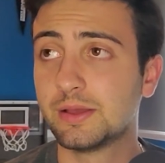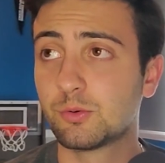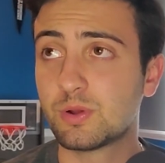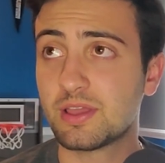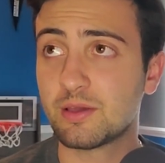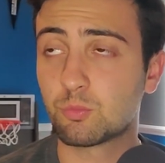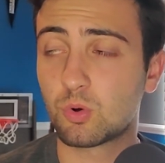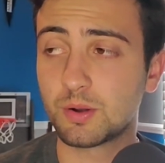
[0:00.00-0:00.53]
We
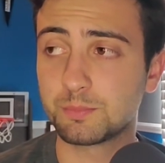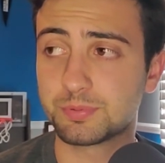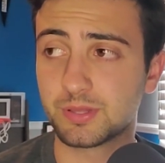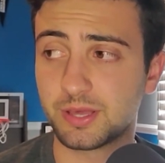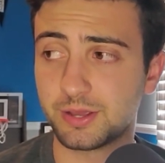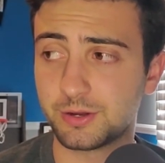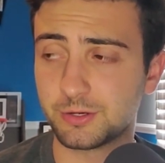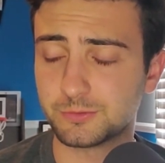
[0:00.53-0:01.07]
had one
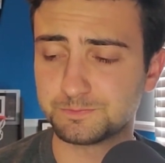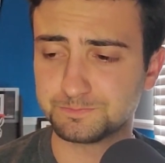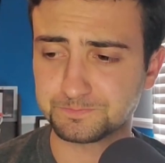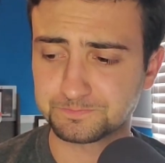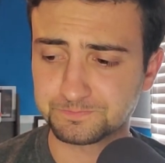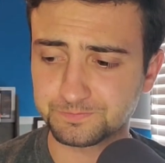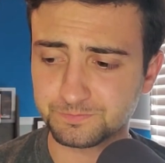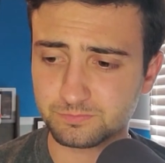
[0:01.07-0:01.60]
player
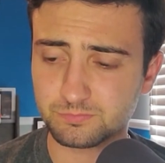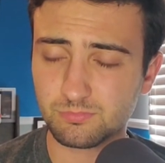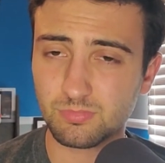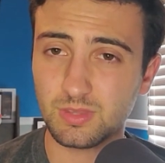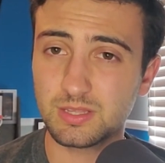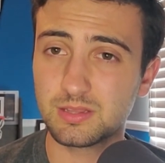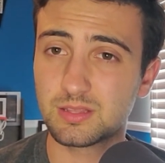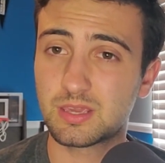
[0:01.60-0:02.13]

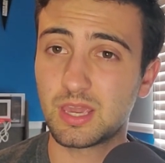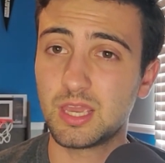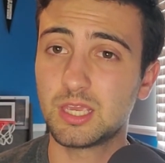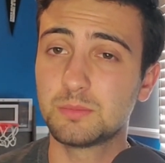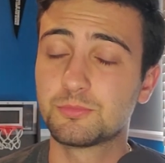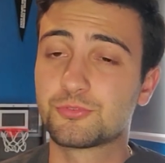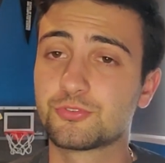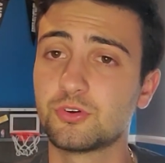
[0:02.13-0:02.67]

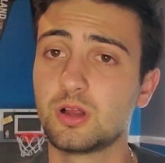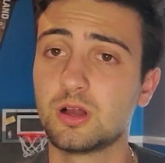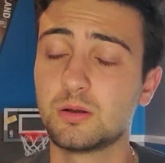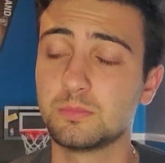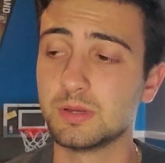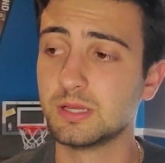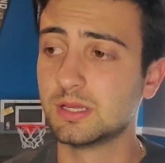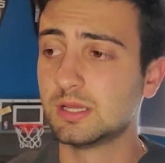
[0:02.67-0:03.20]
came
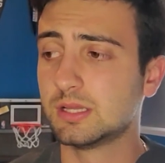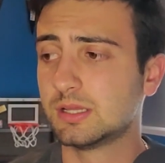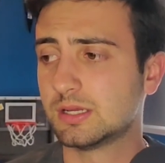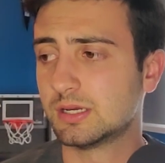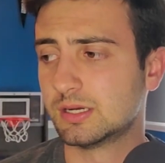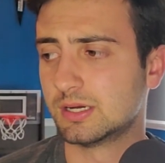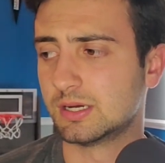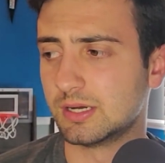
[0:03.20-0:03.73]
from
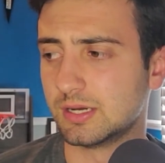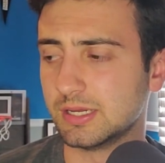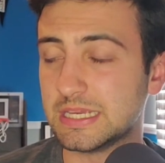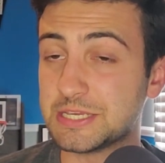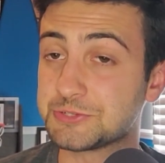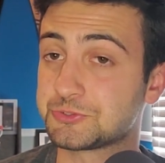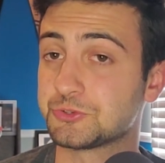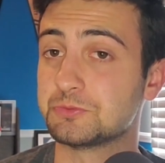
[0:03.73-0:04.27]

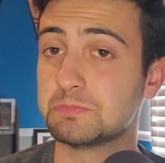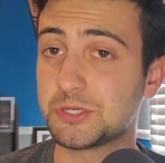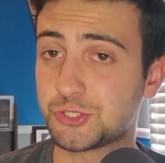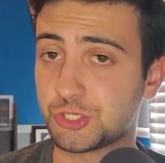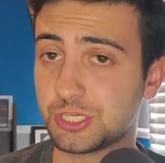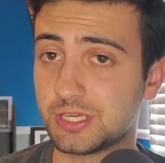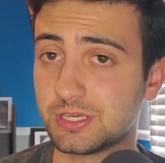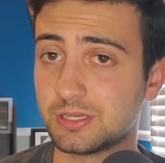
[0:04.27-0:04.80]
Eastern
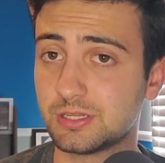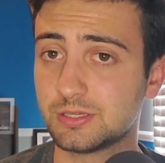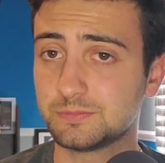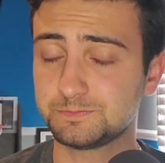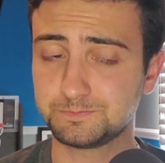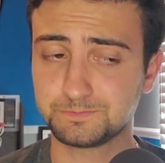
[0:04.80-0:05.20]
Michigan.